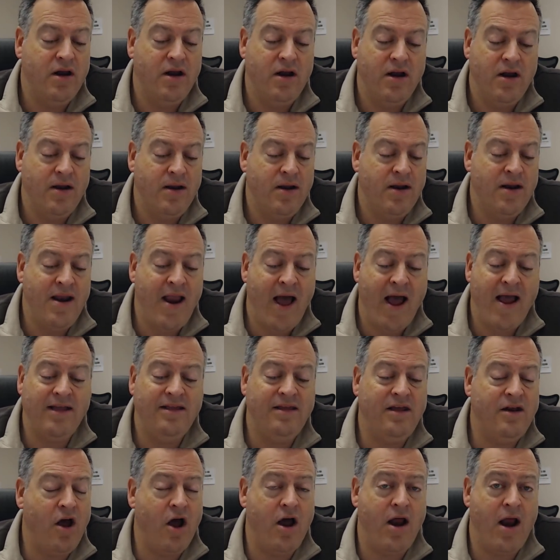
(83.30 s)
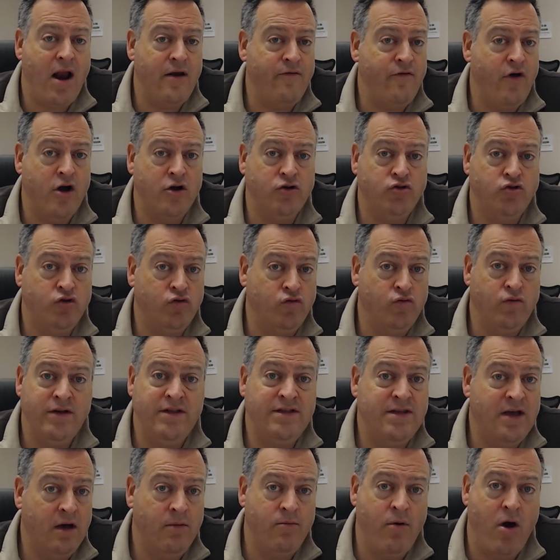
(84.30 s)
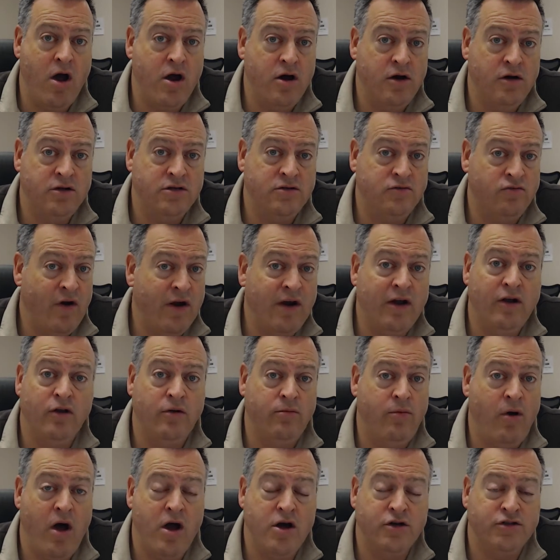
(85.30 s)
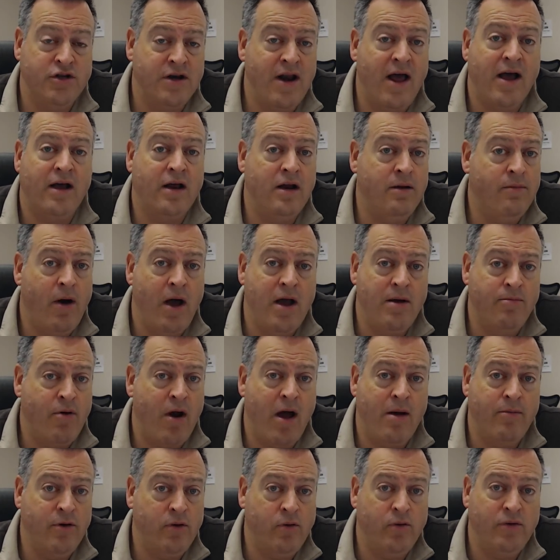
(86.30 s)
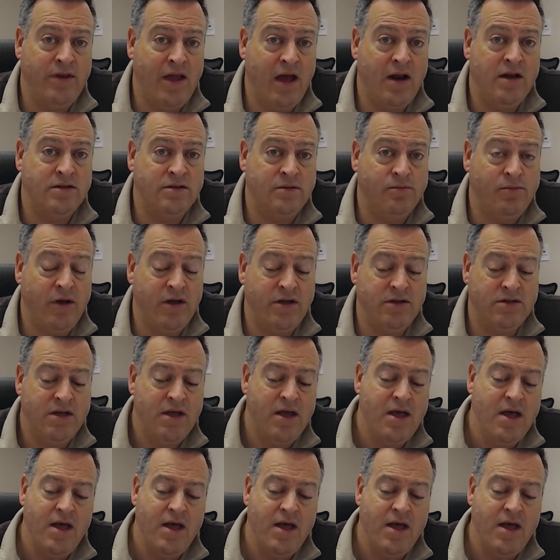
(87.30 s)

99 out of 100 retail buyers, regular buyers, are not going to buy a property with tenants in place.